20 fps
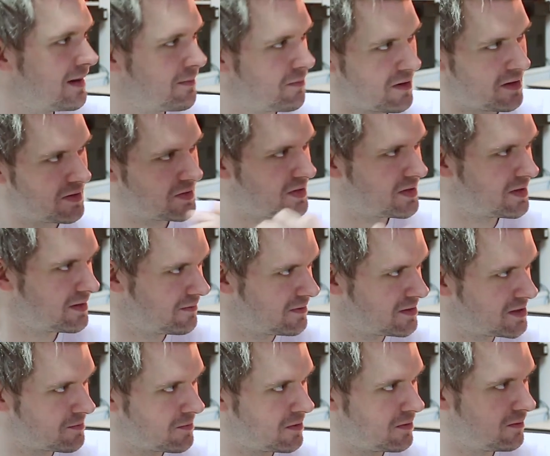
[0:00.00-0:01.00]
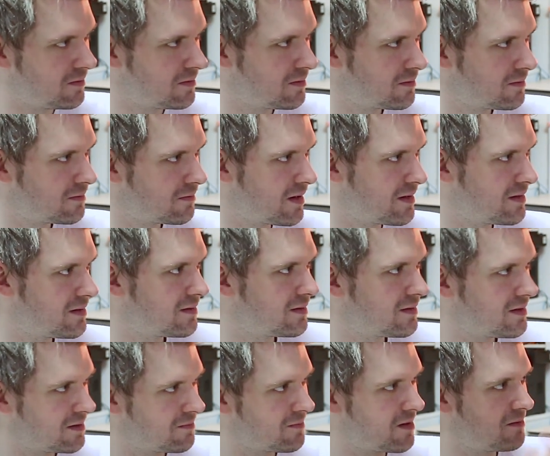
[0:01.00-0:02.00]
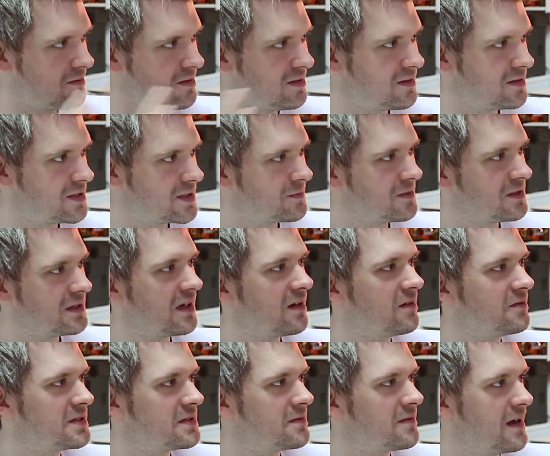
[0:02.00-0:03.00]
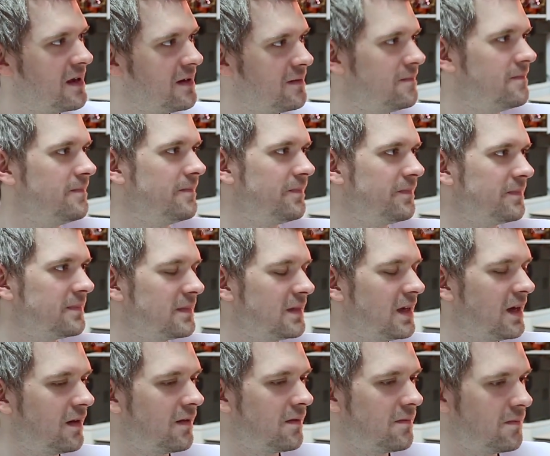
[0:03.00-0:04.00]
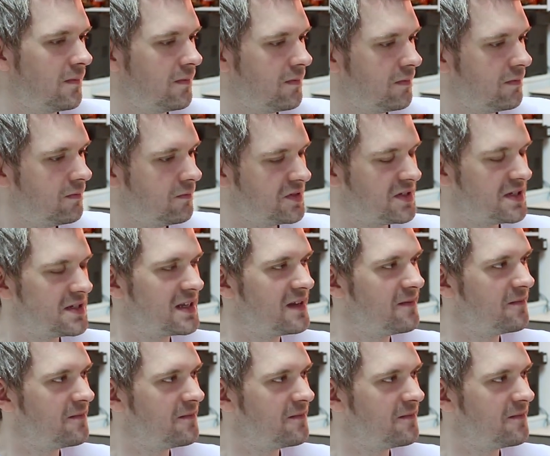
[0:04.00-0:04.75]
a brush that would smooth, rather than at the moment you can smooth the whole terrain. Which is